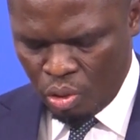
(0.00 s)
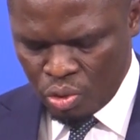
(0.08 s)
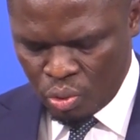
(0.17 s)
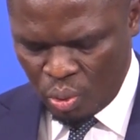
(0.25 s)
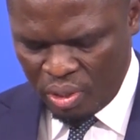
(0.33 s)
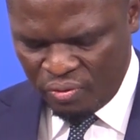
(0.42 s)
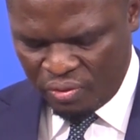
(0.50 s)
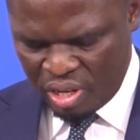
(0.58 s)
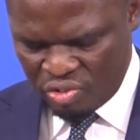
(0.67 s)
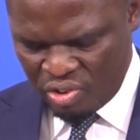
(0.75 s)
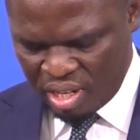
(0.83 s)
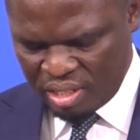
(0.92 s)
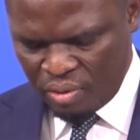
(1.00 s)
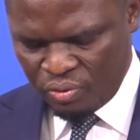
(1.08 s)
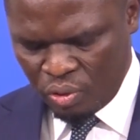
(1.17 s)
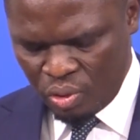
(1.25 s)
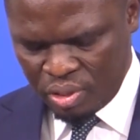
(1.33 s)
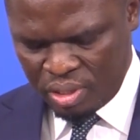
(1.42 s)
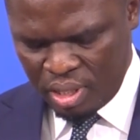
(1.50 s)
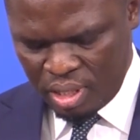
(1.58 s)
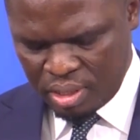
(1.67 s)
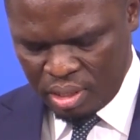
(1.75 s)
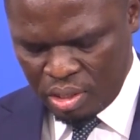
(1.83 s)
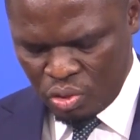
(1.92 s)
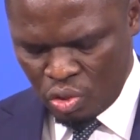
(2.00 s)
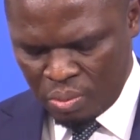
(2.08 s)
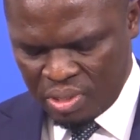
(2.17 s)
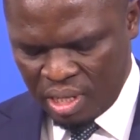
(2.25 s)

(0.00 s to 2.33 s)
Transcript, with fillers: also infrastructure volunteers in some